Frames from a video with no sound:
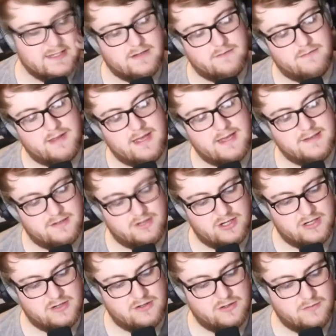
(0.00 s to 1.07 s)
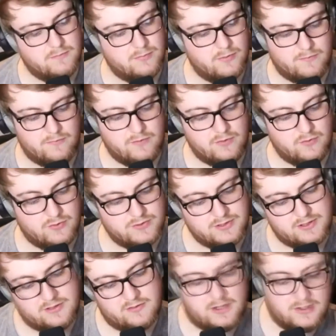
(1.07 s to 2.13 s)
out of their suggestion, but for your
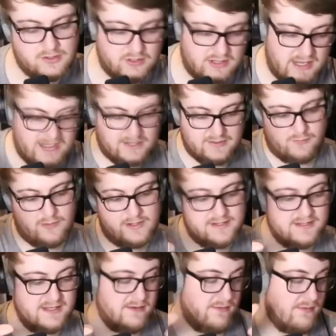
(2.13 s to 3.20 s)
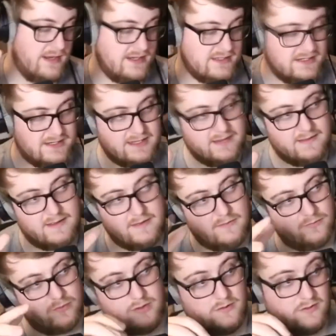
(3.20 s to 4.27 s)
situation, X, Y, Z affected it, and
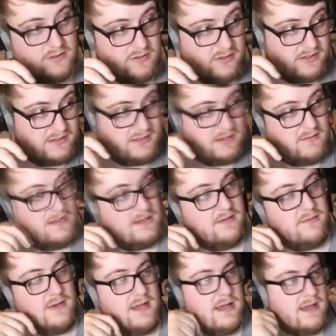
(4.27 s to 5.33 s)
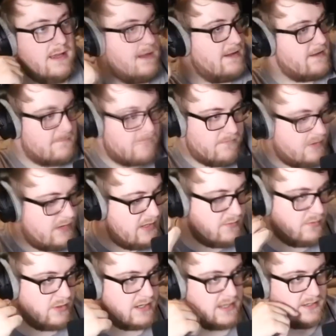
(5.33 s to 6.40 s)
therefore you decided to go this way. It is
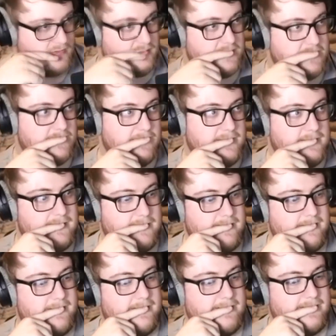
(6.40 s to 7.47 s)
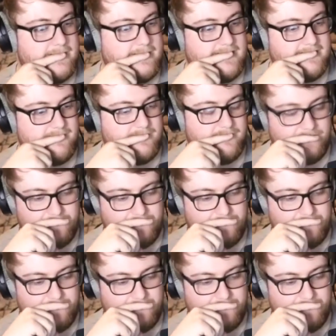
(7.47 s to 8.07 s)
what it is, right? Um,